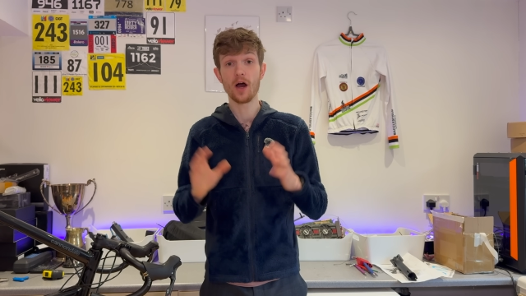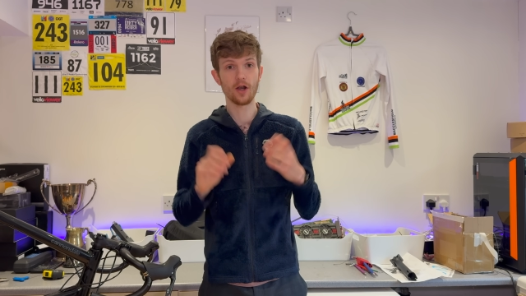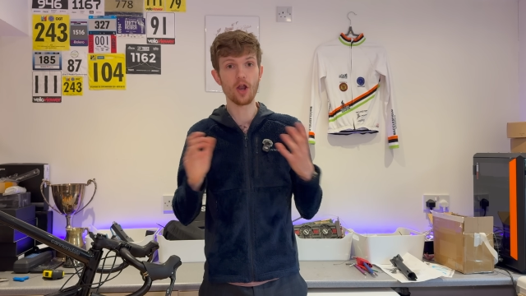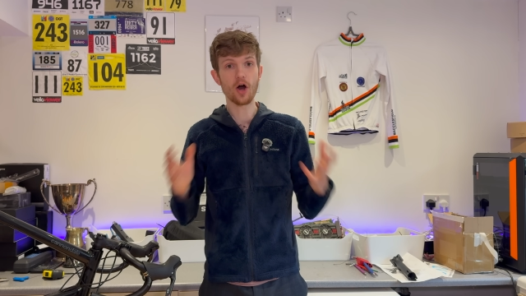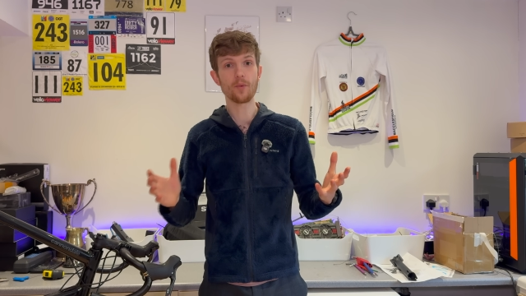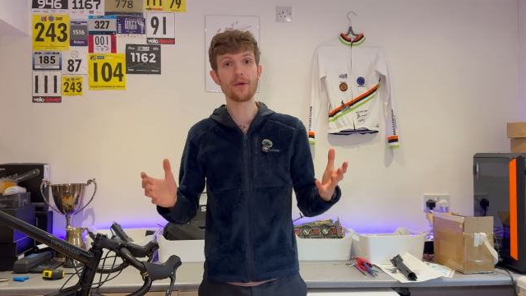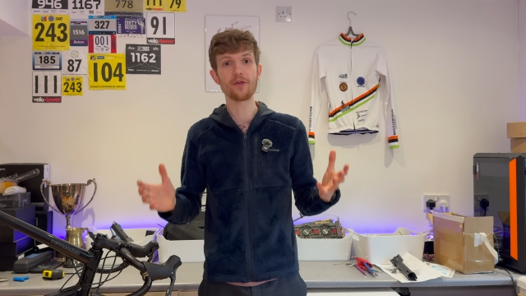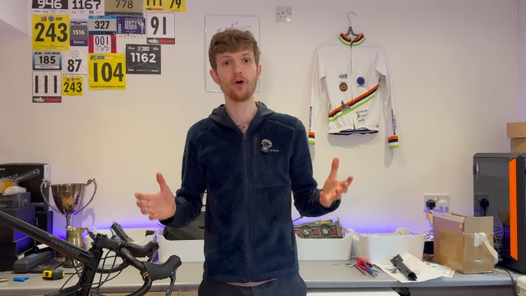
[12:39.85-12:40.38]

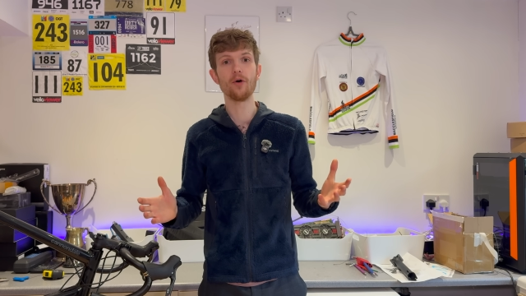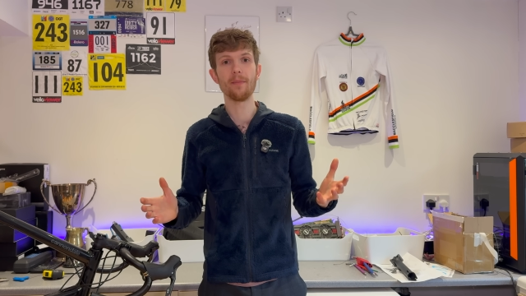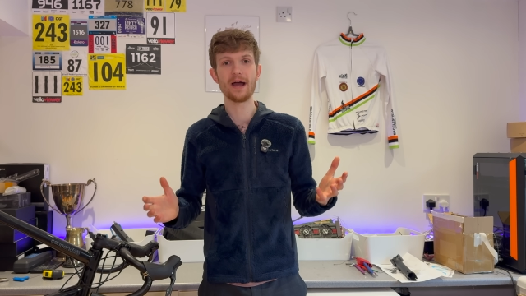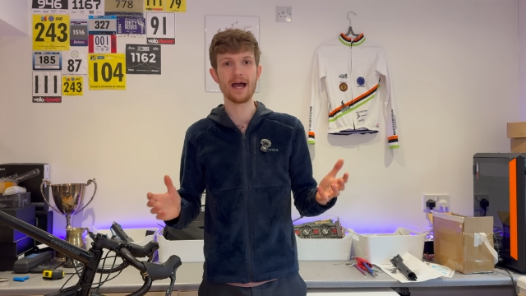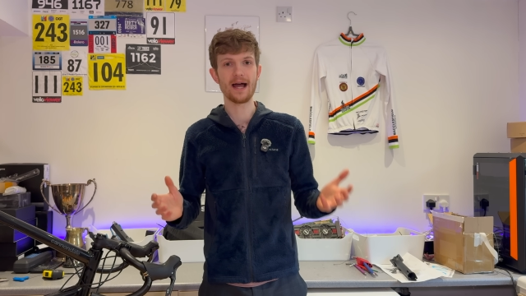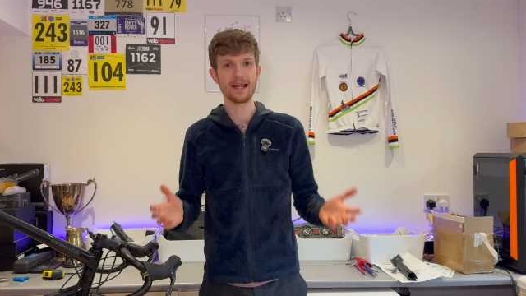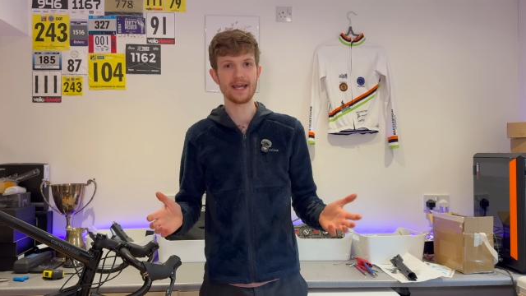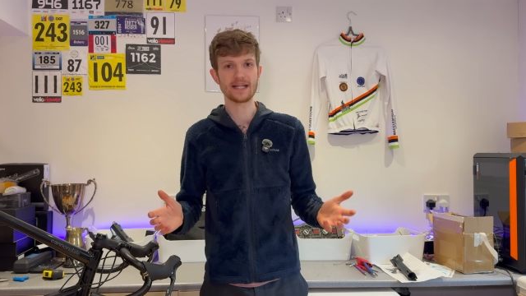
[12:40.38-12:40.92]
along with all
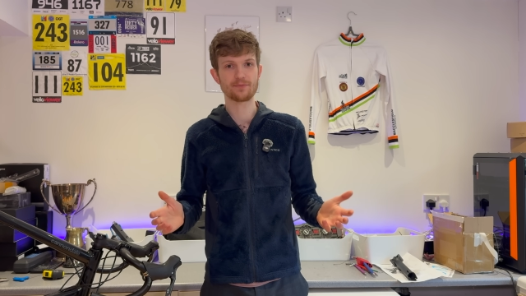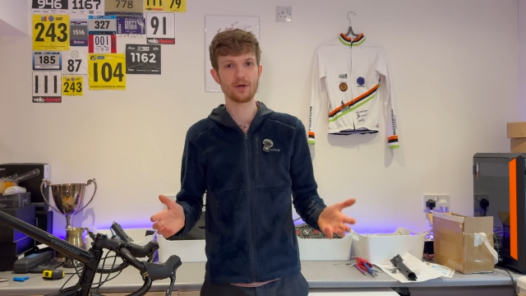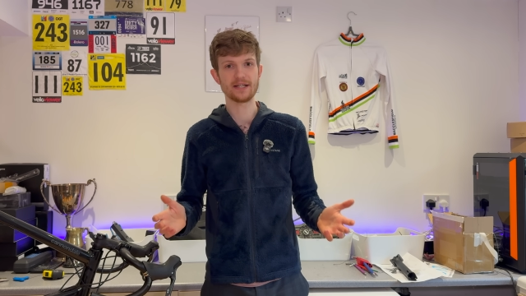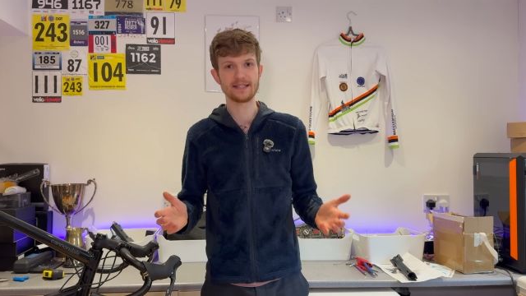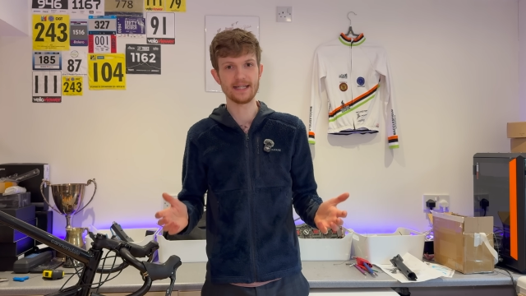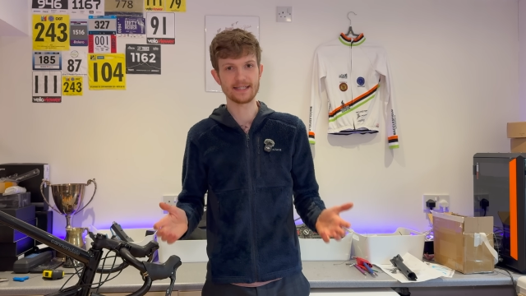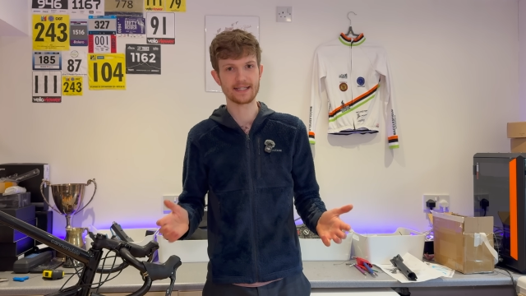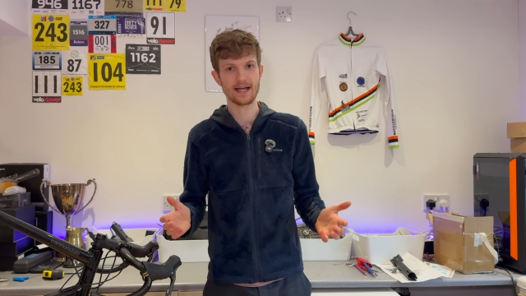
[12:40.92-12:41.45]
my
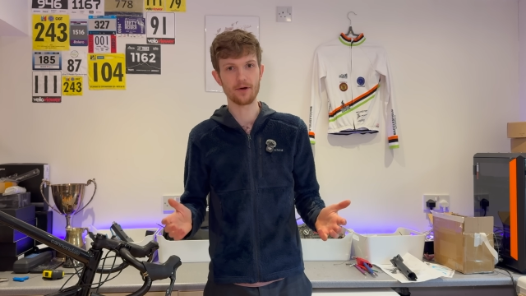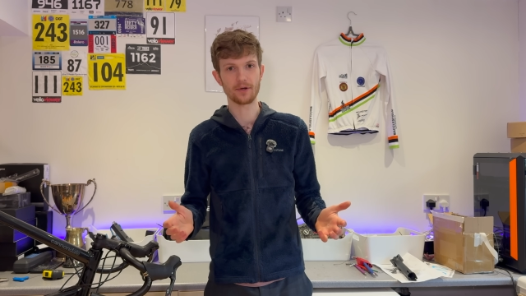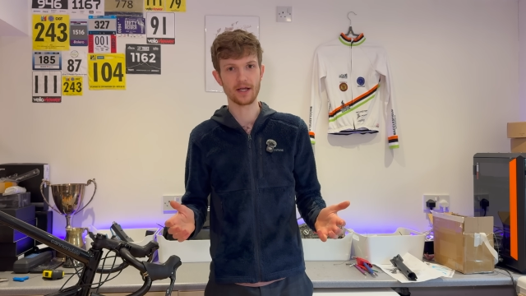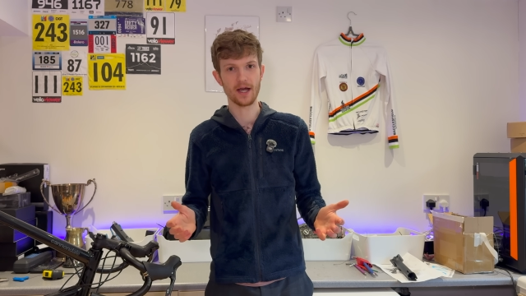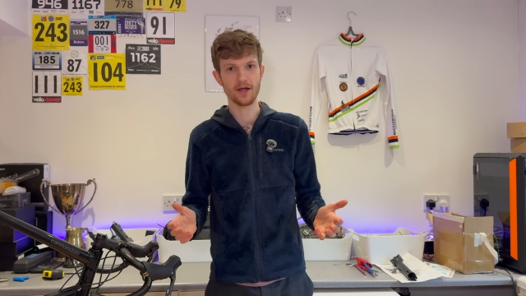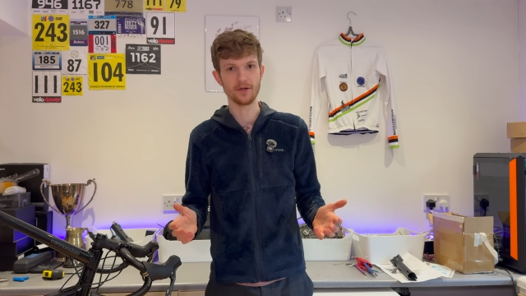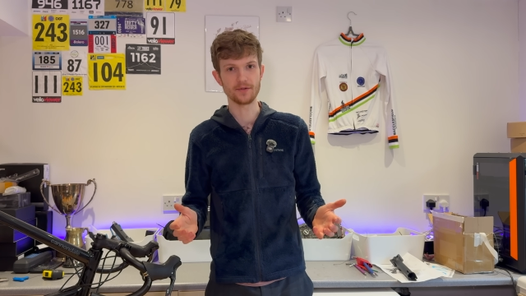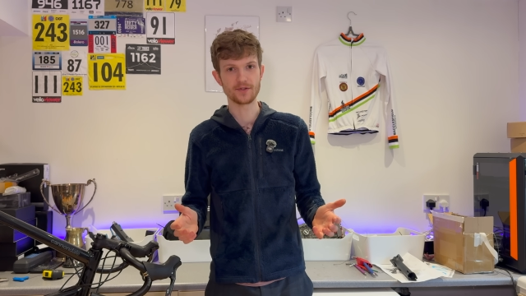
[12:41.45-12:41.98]
AliExpress discount
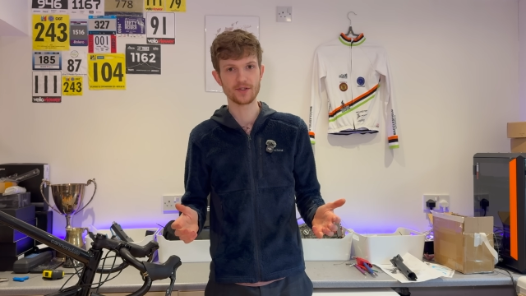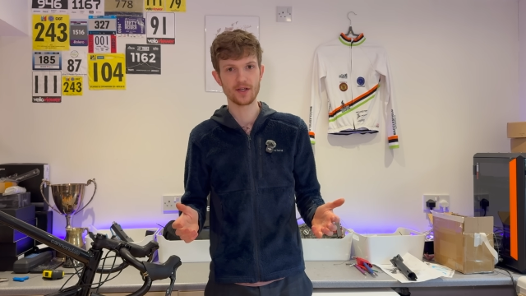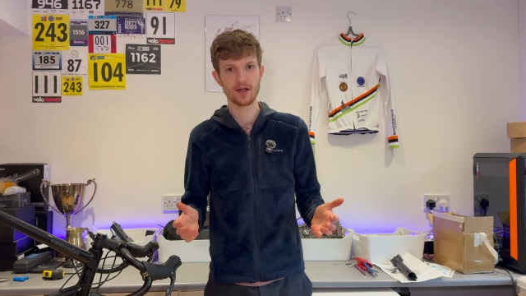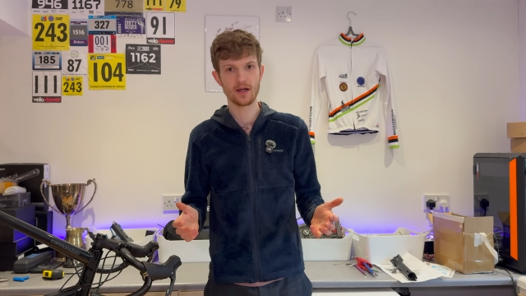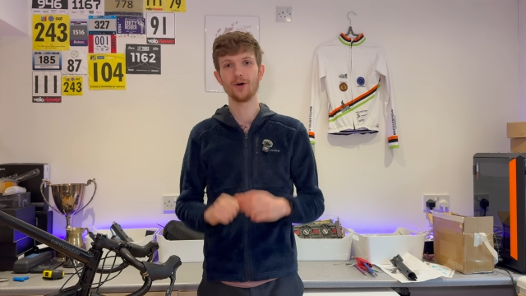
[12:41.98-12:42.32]
codes.